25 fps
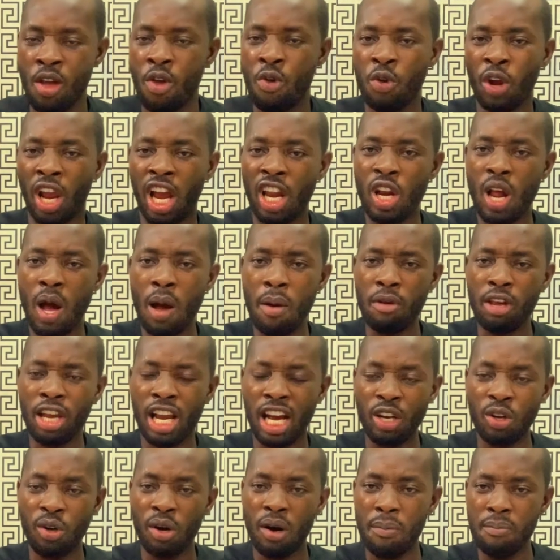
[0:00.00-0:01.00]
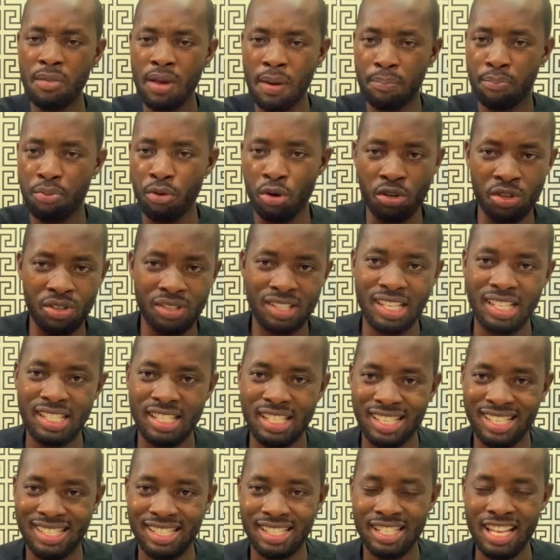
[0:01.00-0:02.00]
You cannot be producing
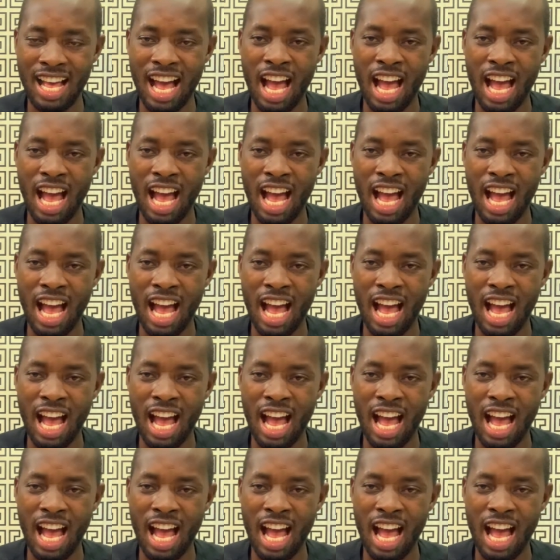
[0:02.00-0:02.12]
things